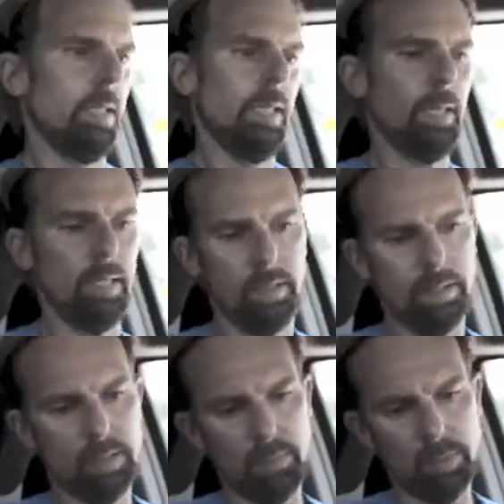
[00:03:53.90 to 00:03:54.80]
The
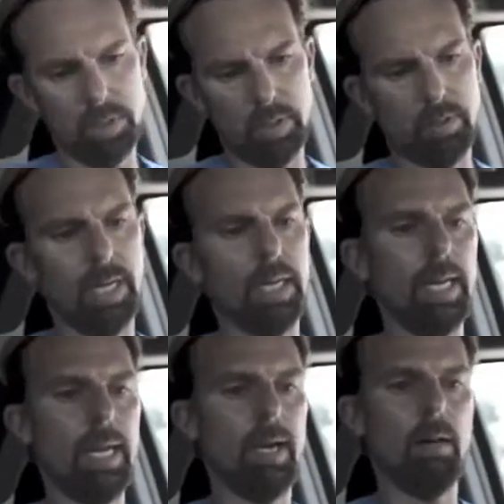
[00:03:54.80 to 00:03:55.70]
temperature right
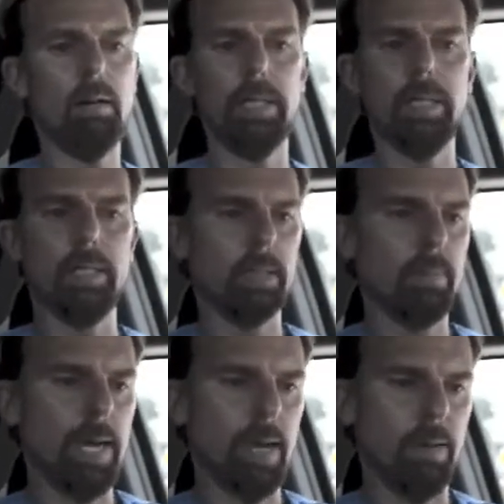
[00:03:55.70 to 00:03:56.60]
now is
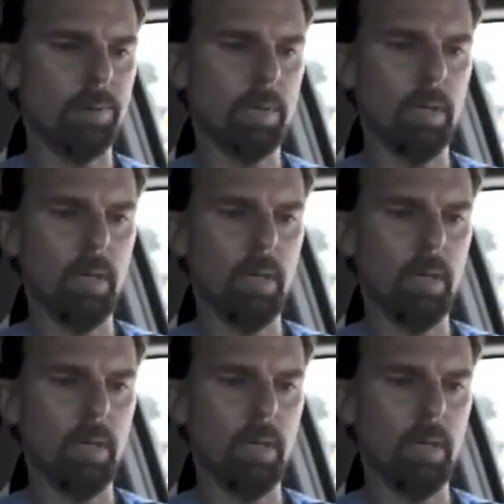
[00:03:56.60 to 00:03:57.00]
about